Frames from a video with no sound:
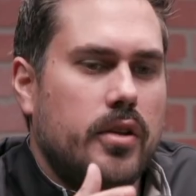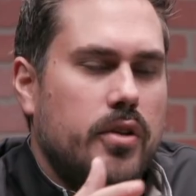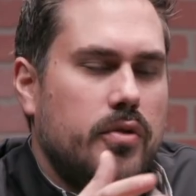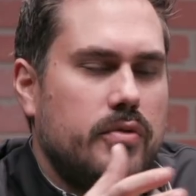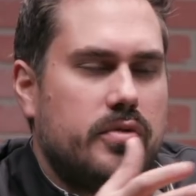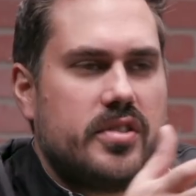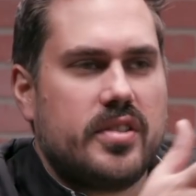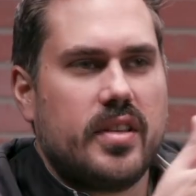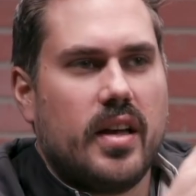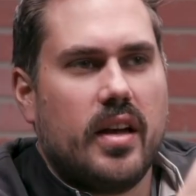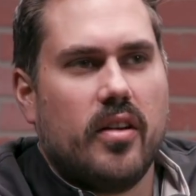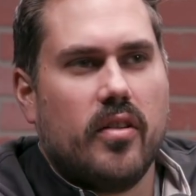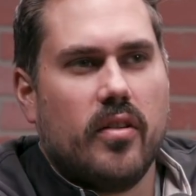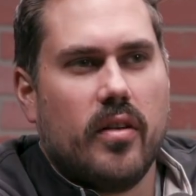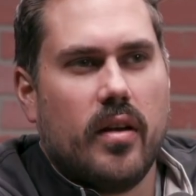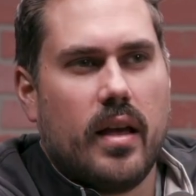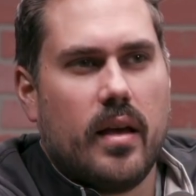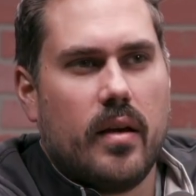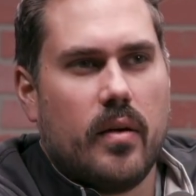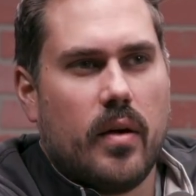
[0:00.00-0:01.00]
you
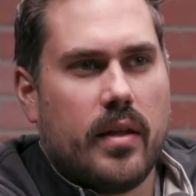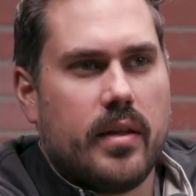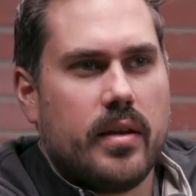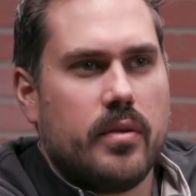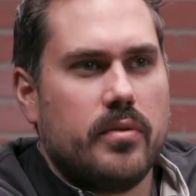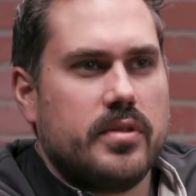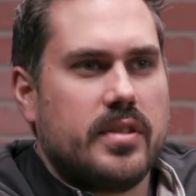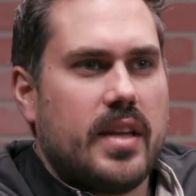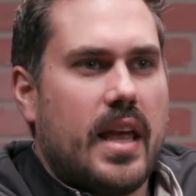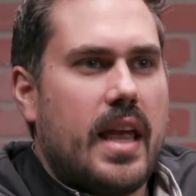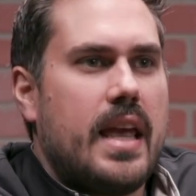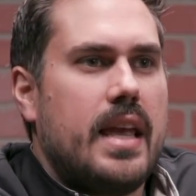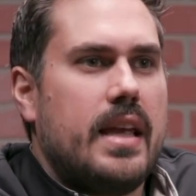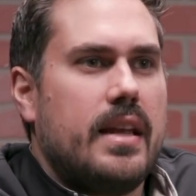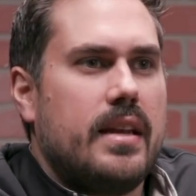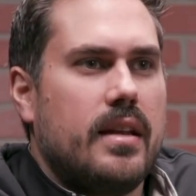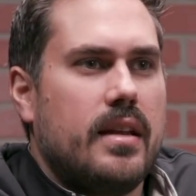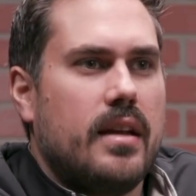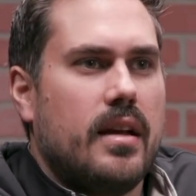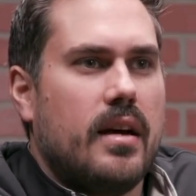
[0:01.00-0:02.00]
sell, I think it was
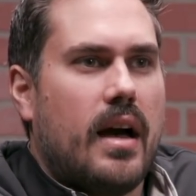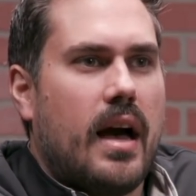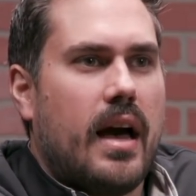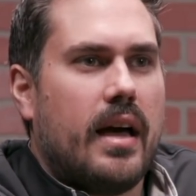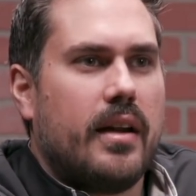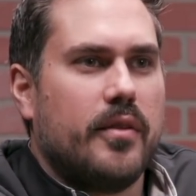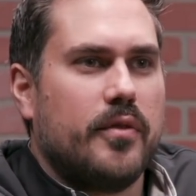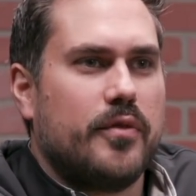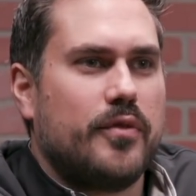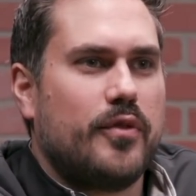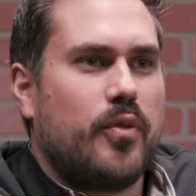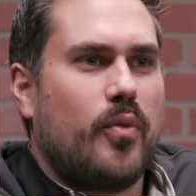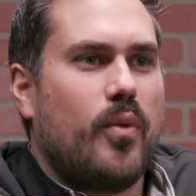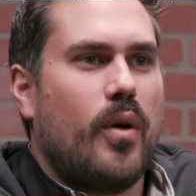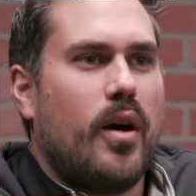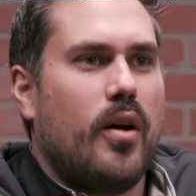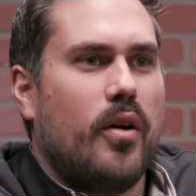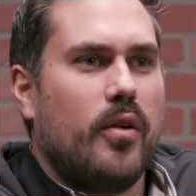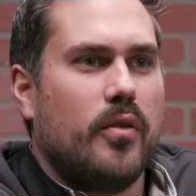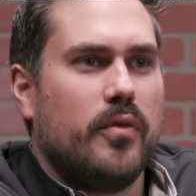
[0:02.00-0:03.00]
8 out of
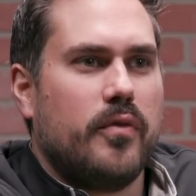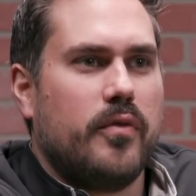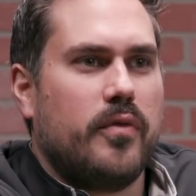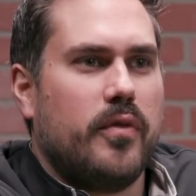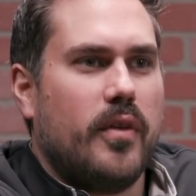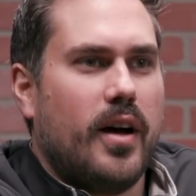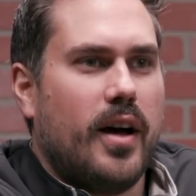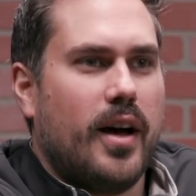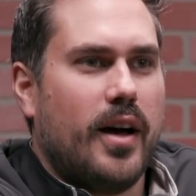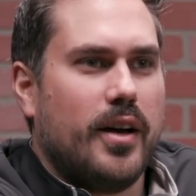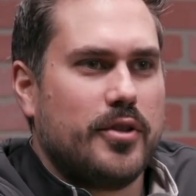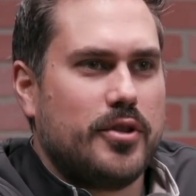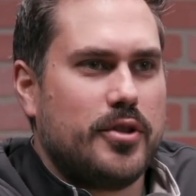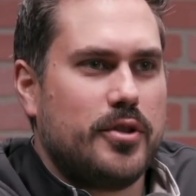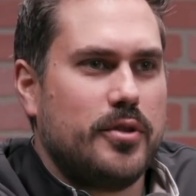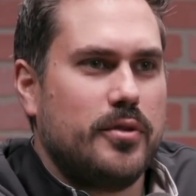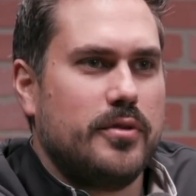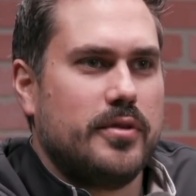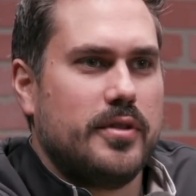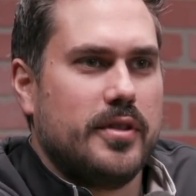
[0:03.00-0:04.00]
12
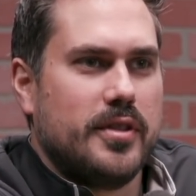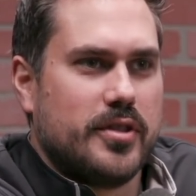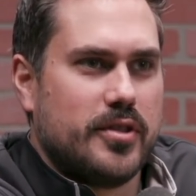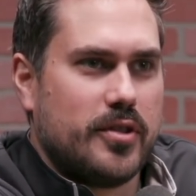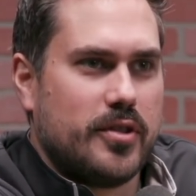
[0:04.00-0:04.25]
shoes in the